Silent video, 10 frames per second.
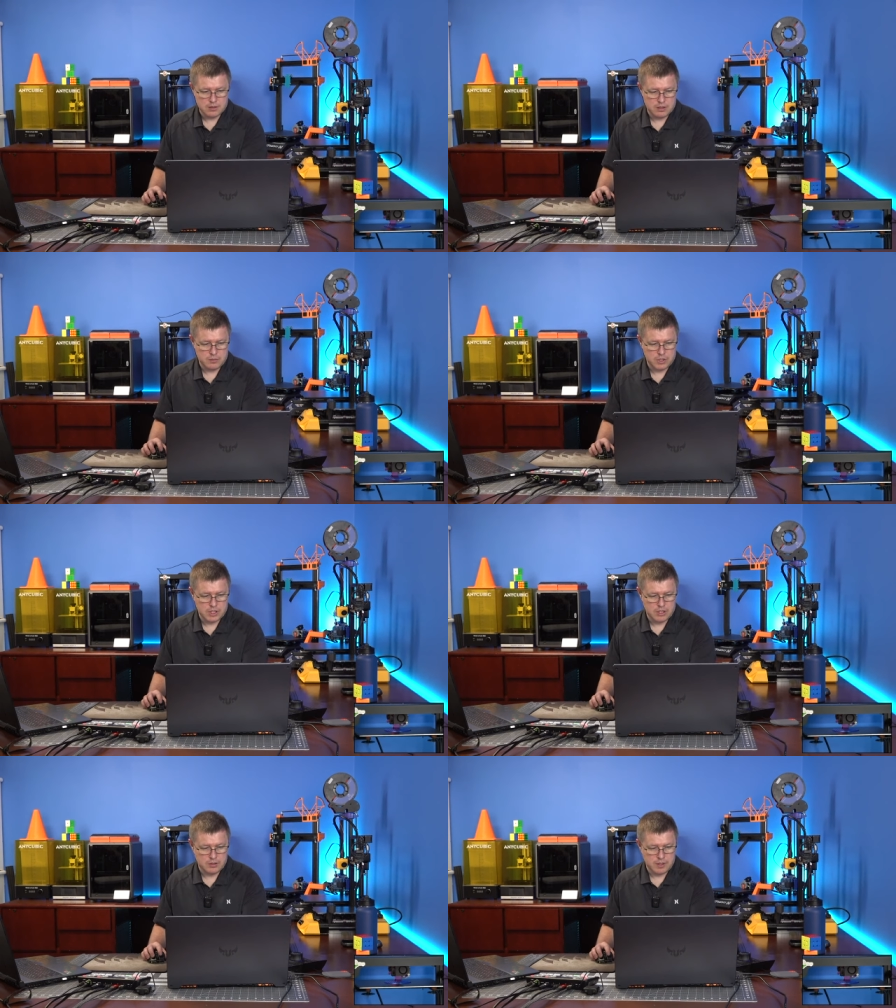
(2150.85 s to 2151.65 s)
And we're
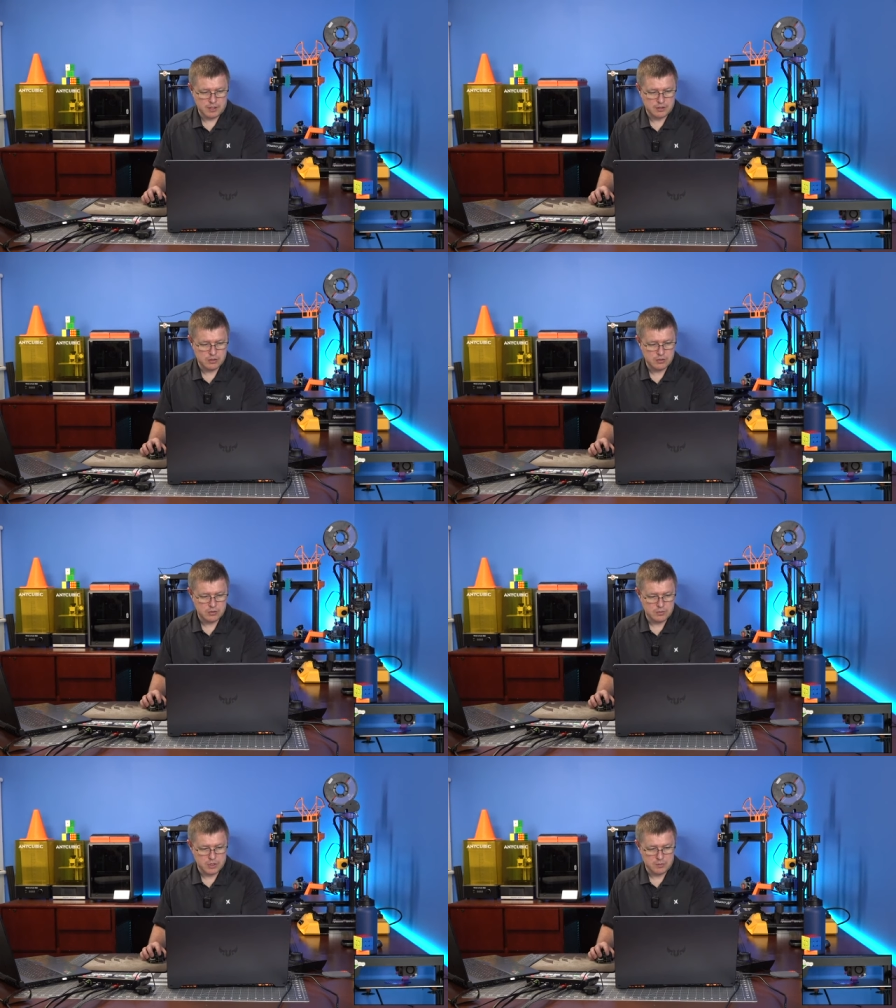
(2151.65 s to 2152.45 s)
gonna do a
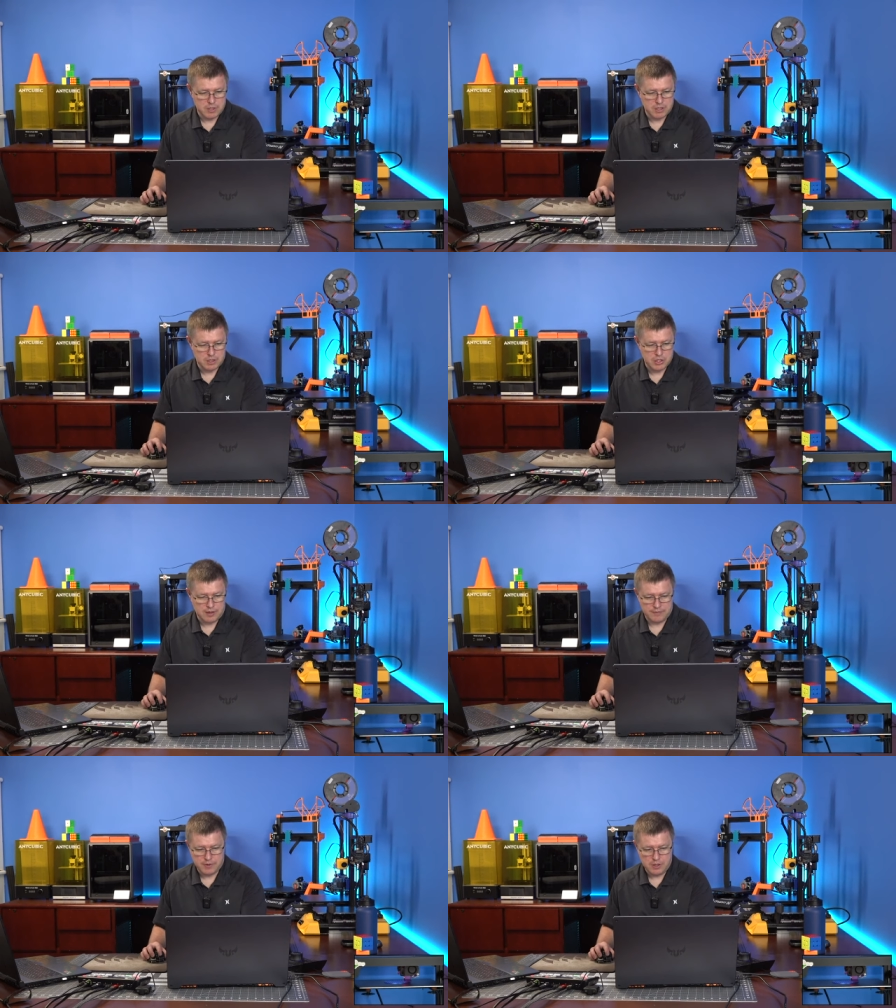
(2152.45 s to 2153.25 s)
two millimeter
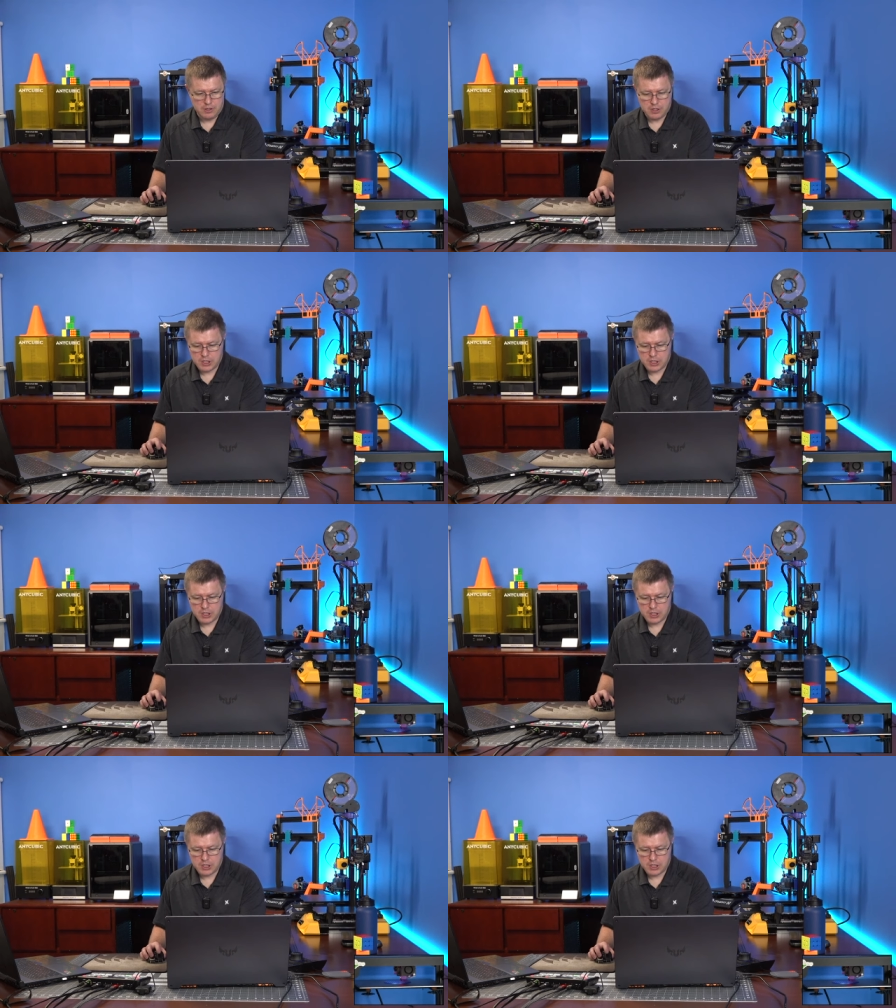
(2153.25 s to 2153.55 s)
chamfer